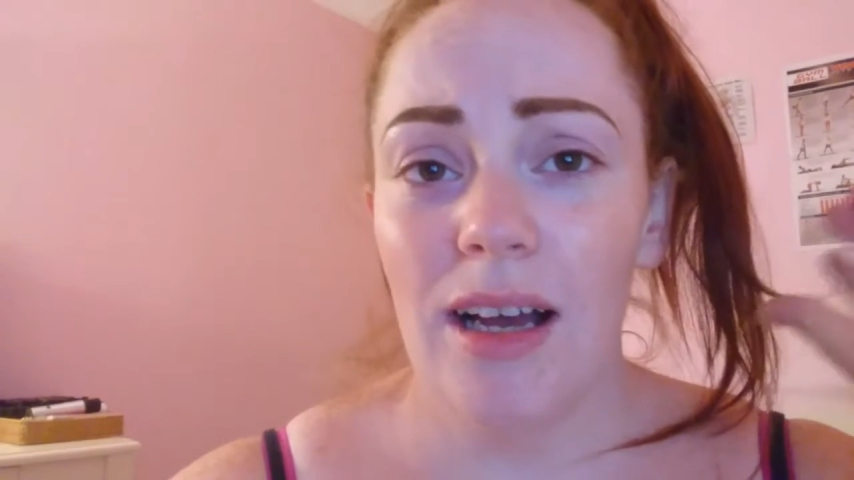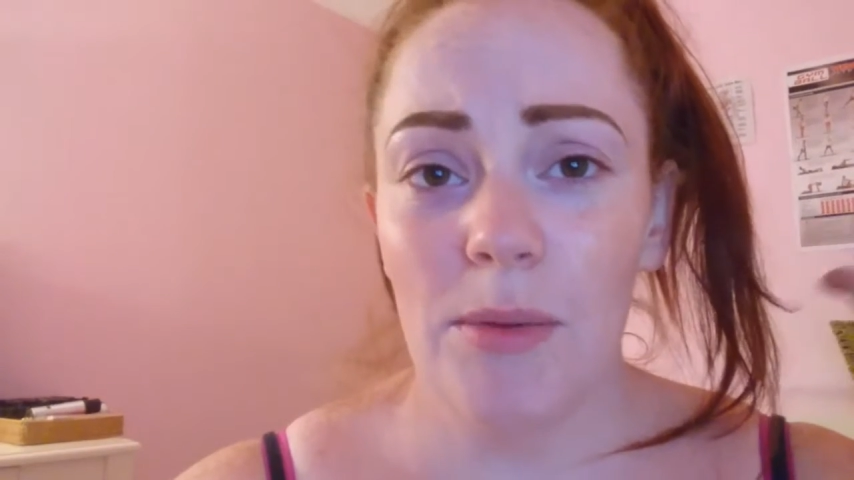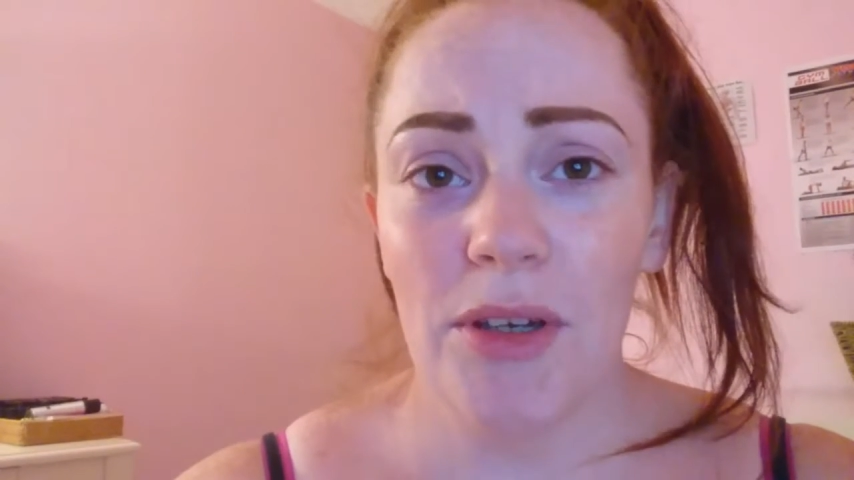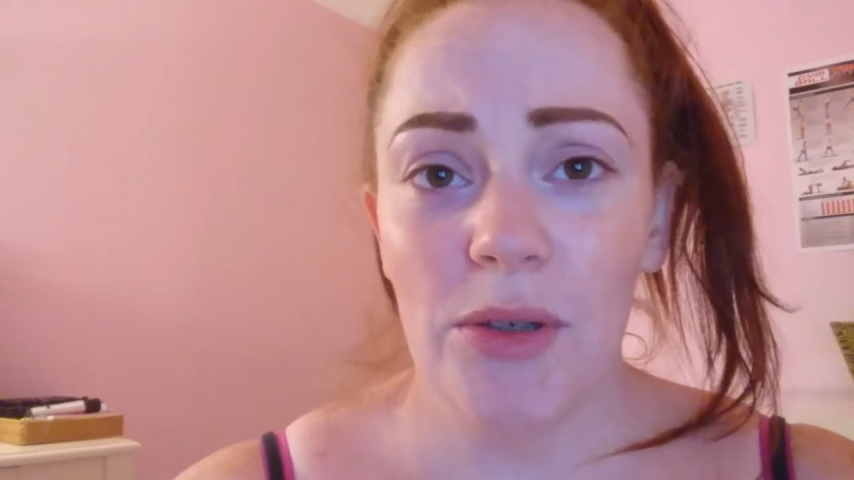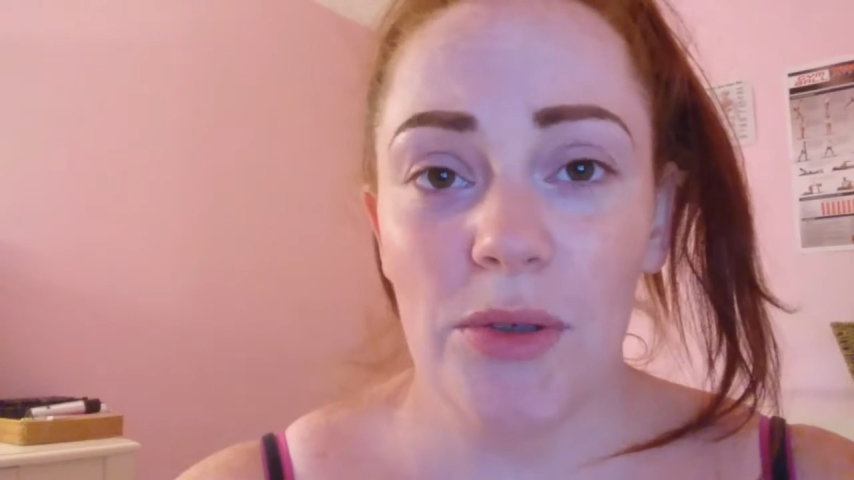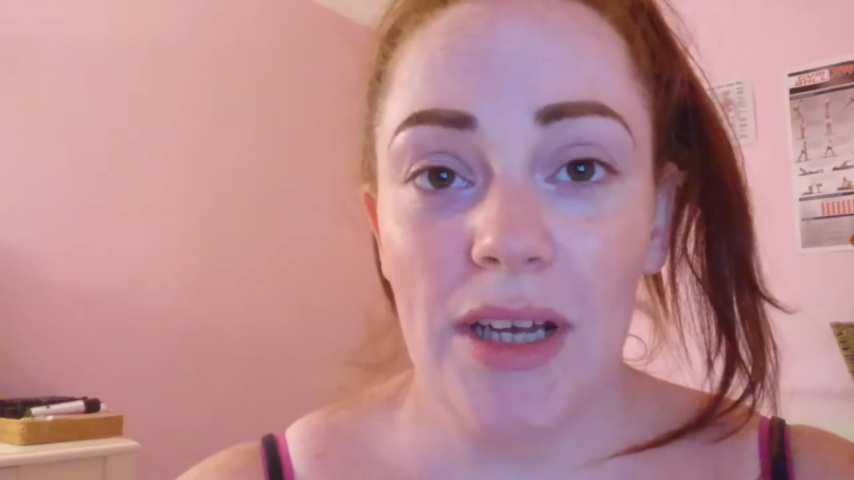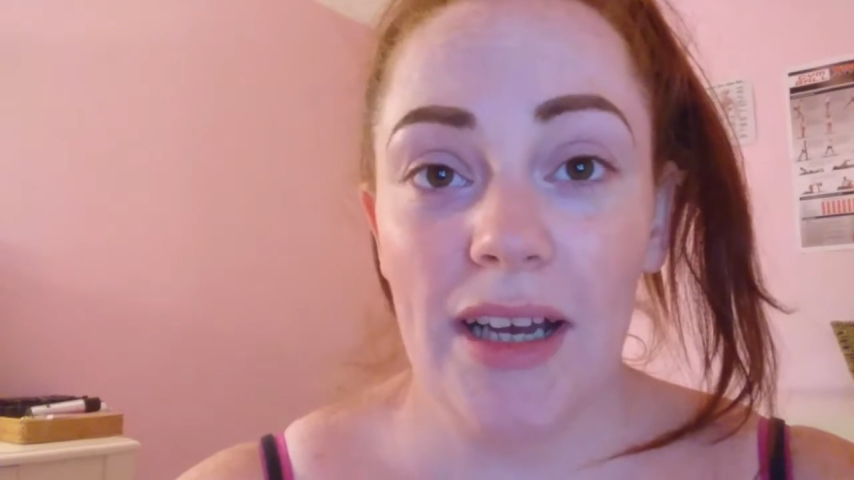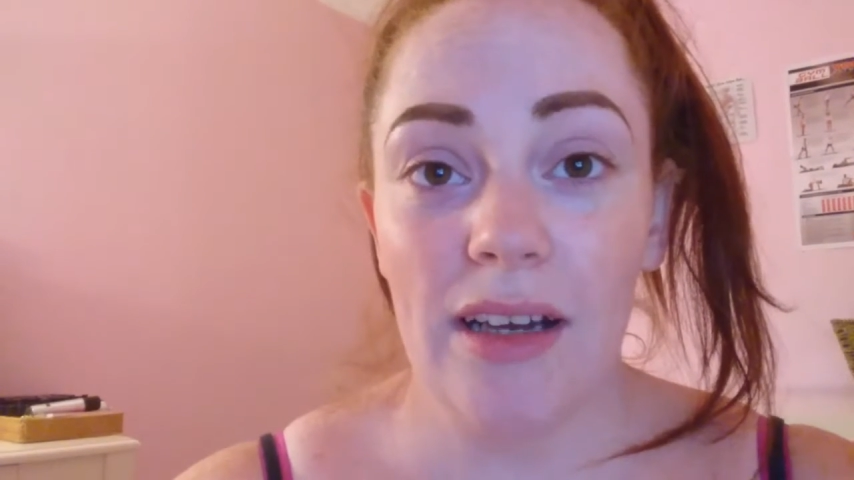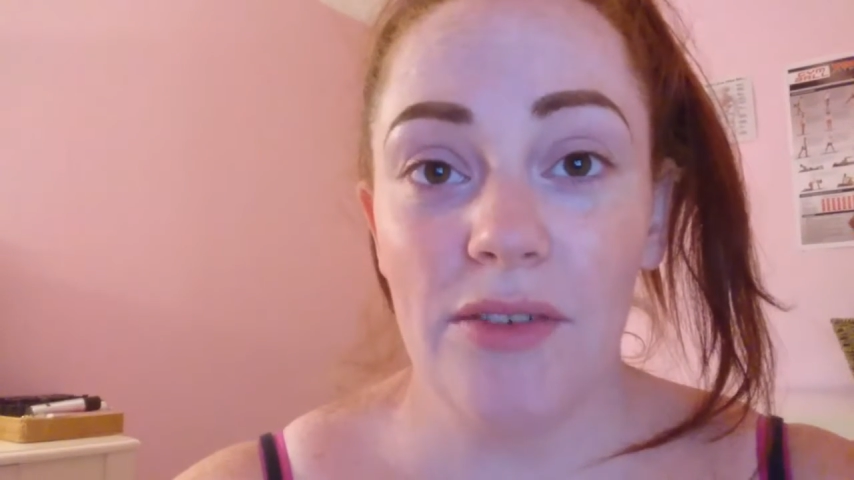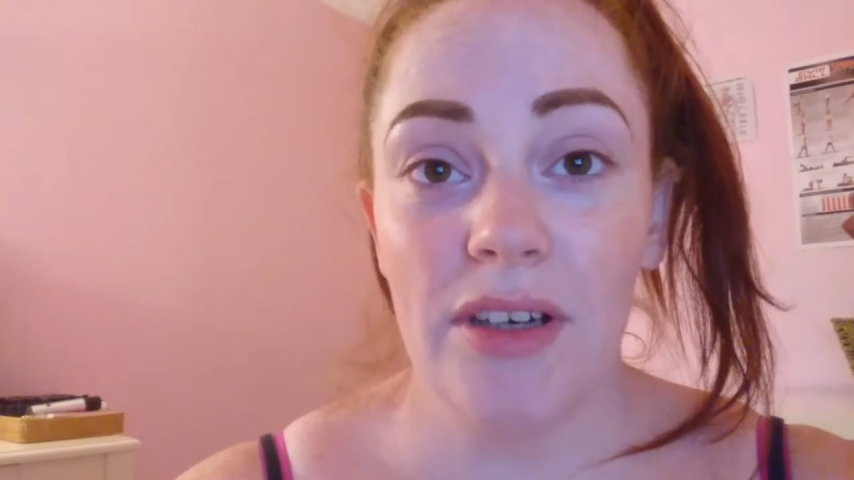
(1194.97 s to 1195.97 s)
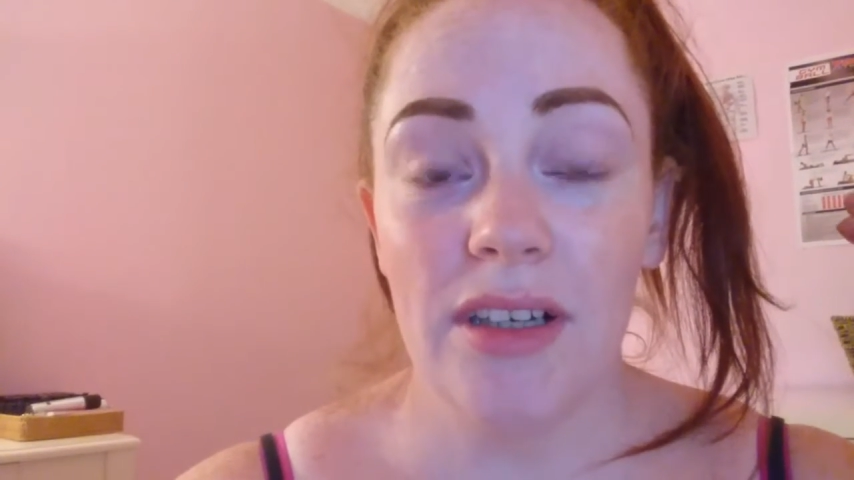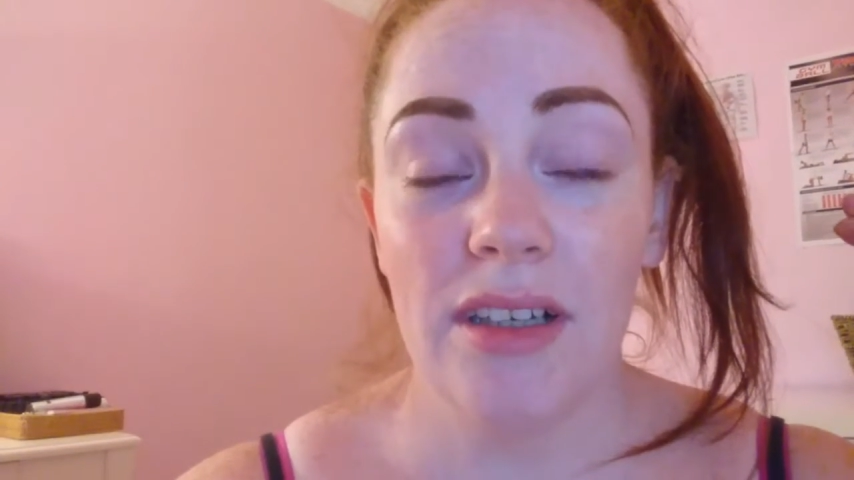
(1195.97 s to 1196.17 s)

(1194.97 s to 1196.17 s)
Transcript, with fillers: I'm gonna go and have